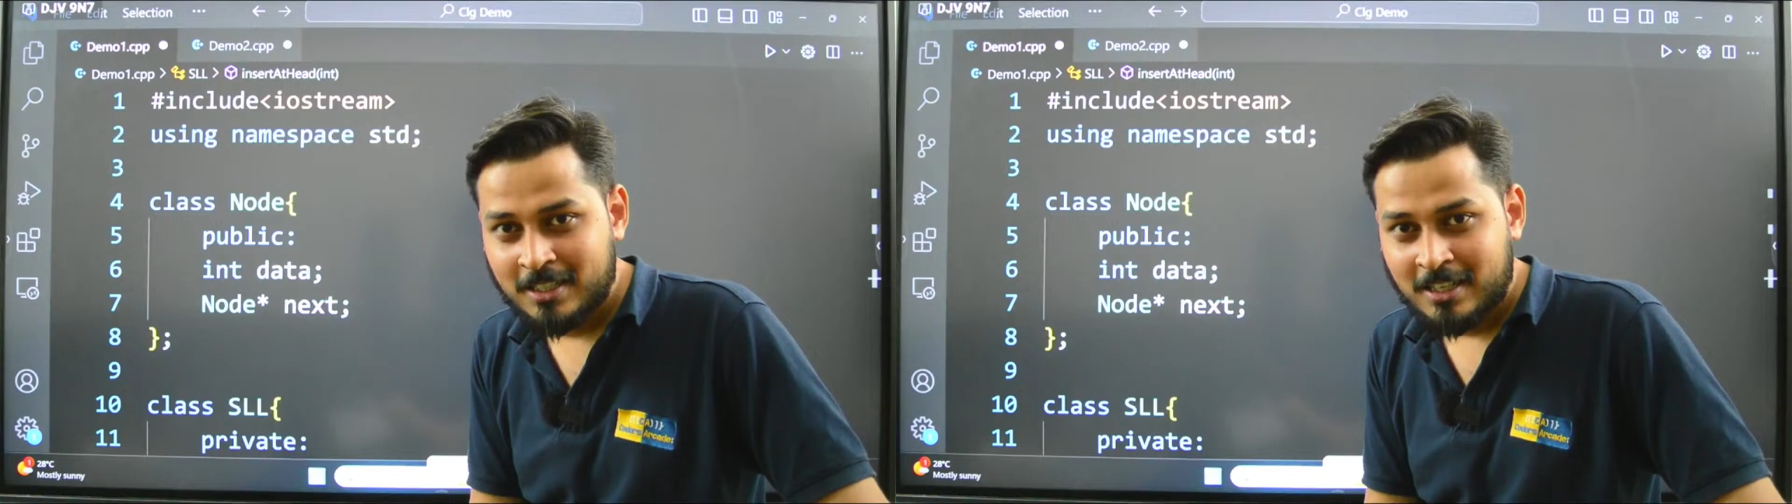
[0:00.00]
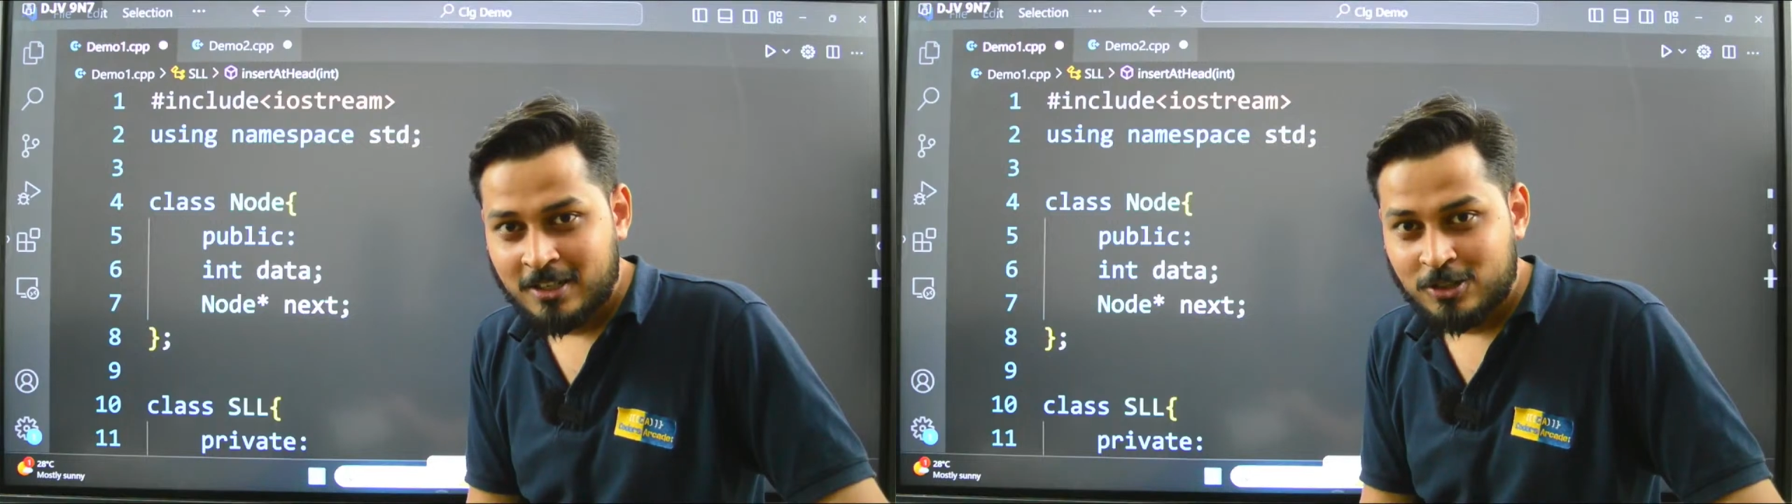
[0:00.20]

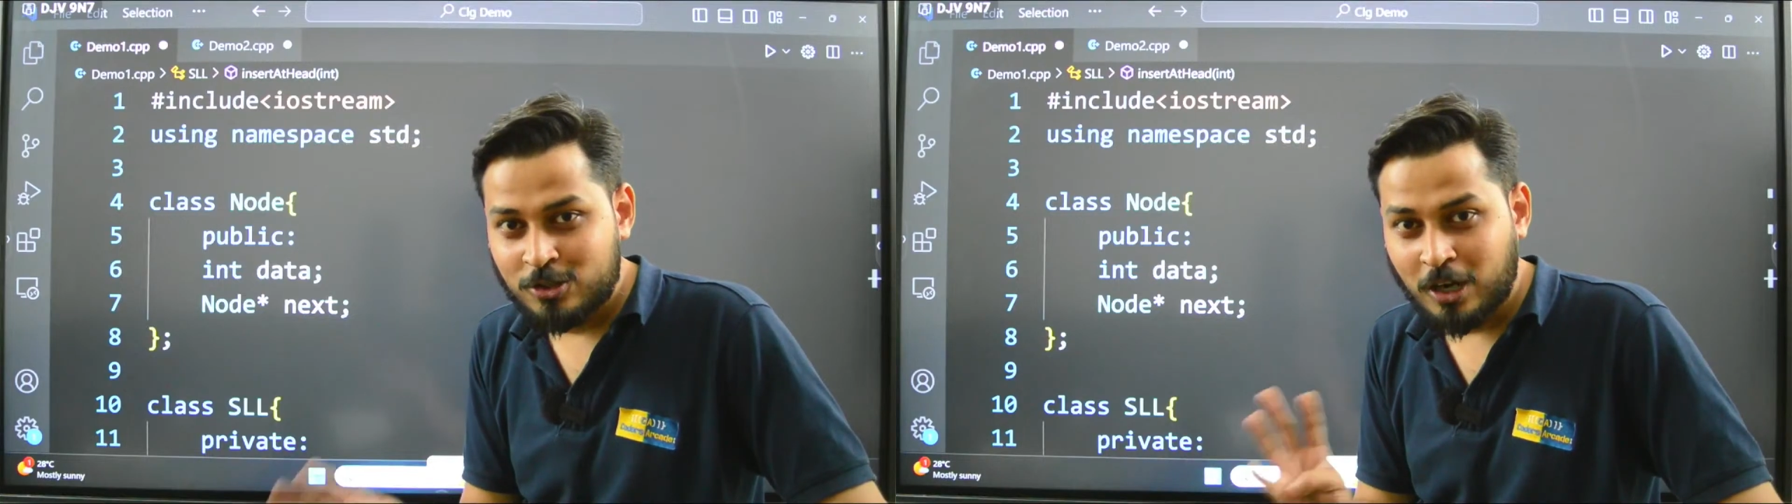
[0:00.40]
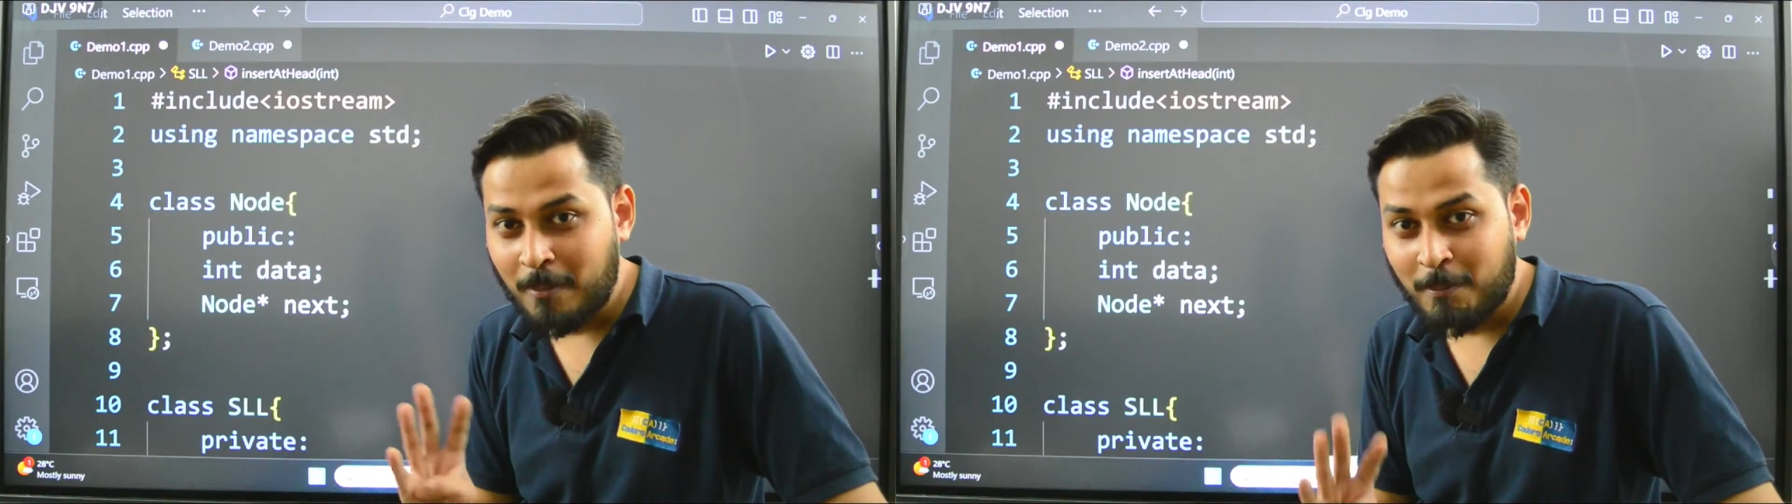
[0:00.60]
So
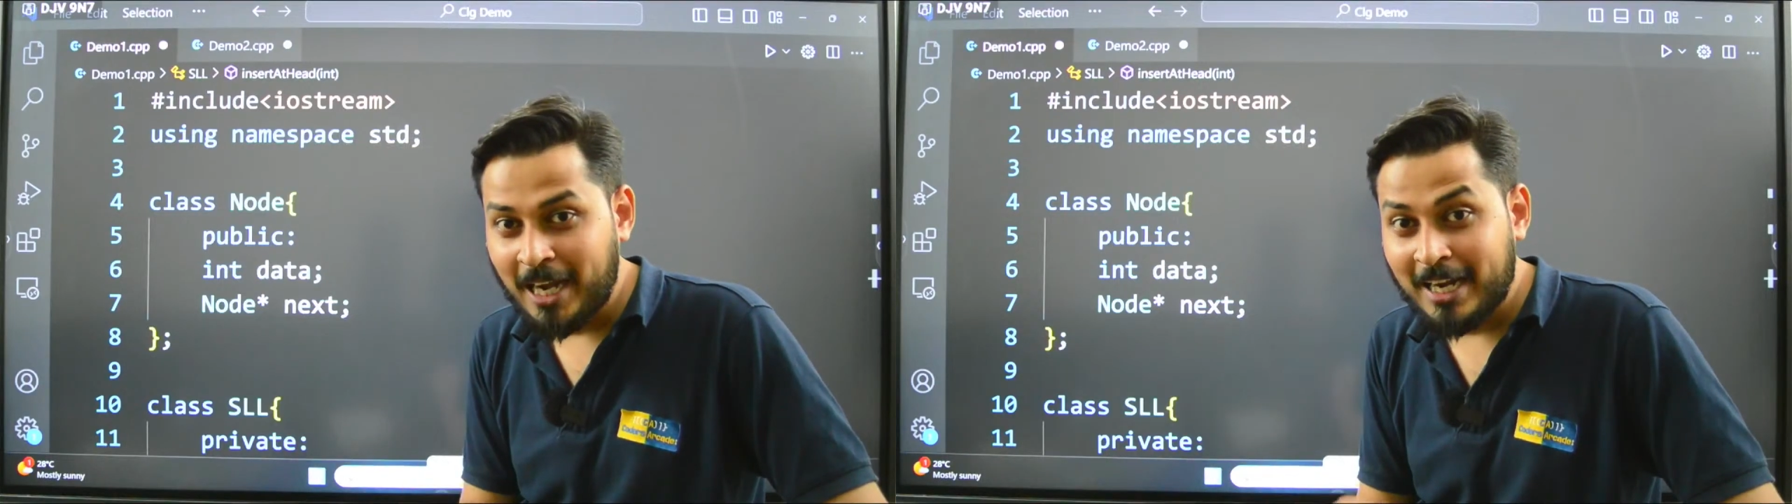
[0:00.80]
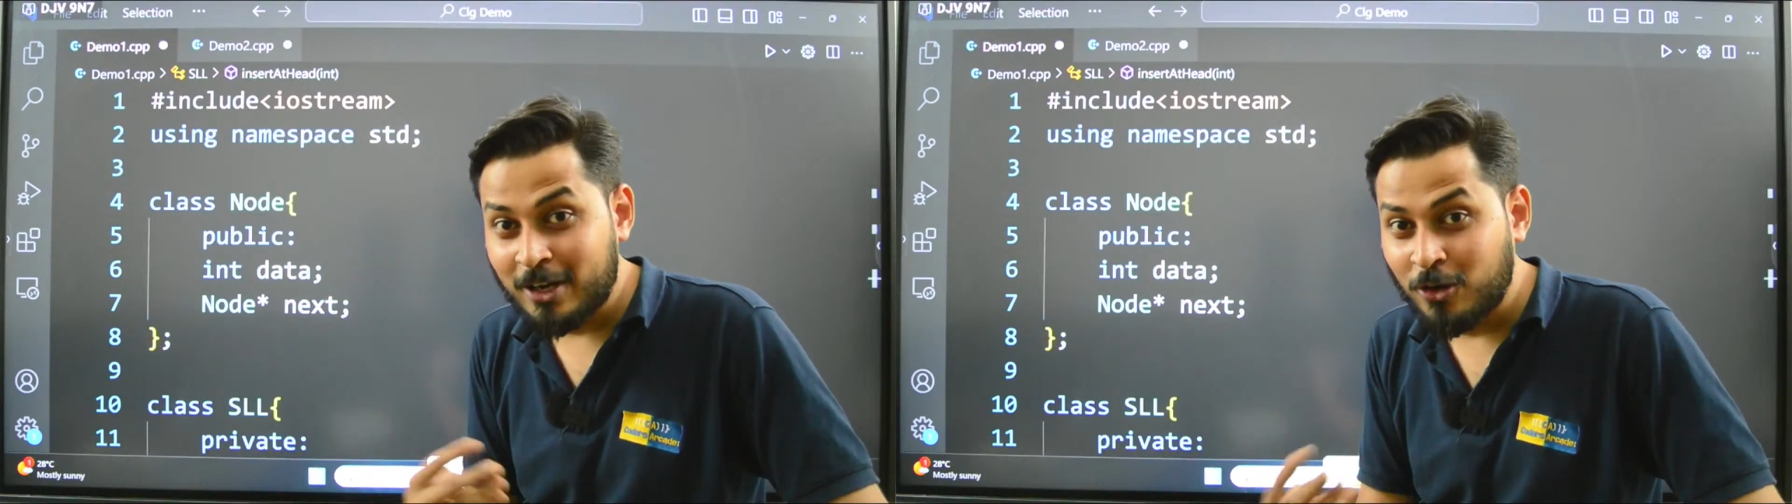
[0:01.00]

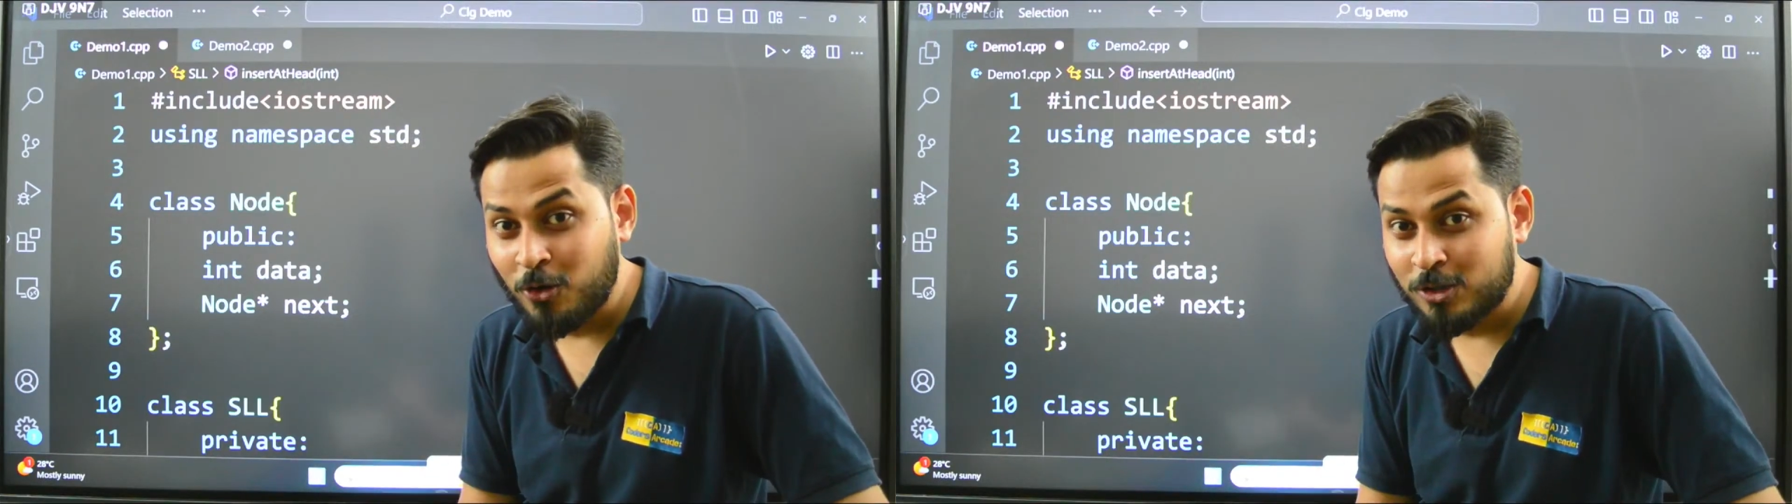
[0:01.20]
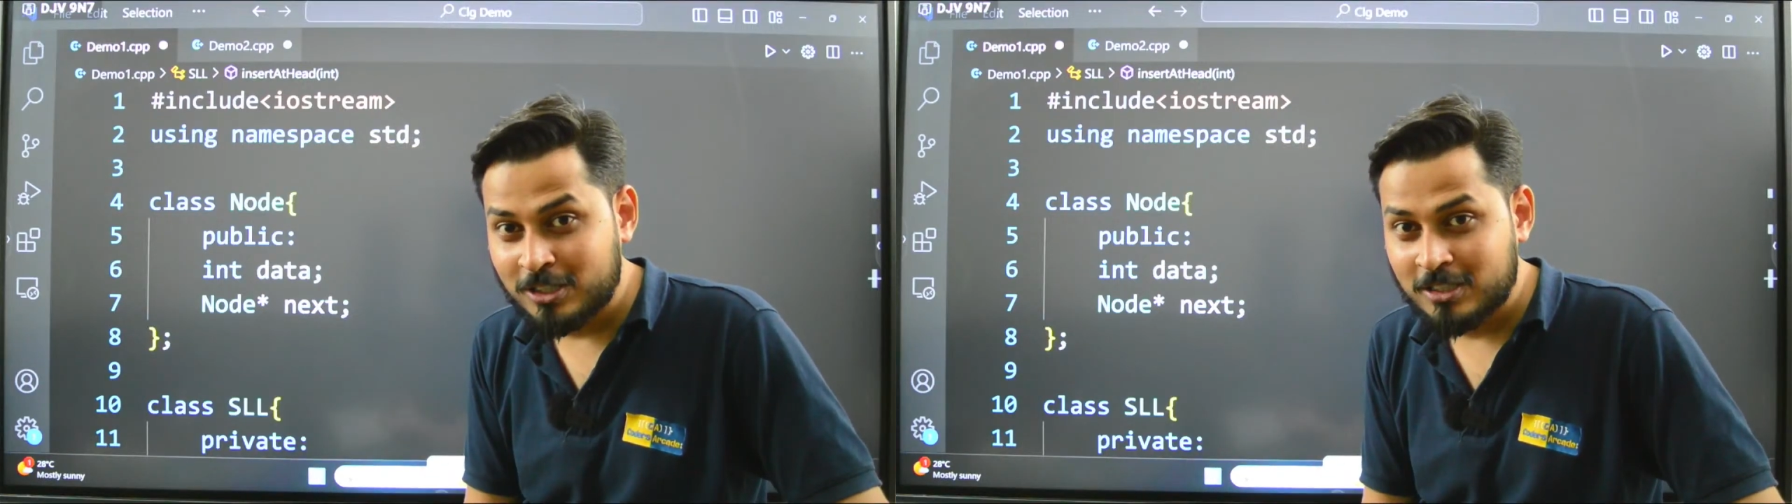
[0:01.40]
compiler
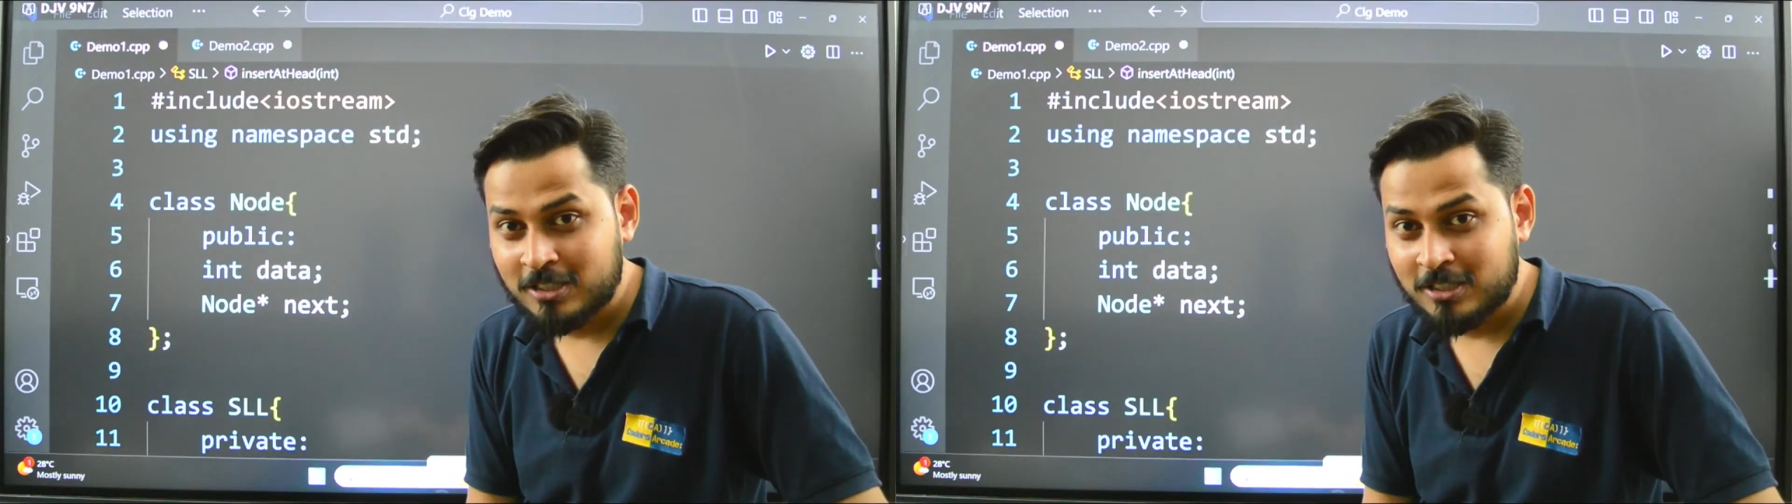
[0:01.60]
knows.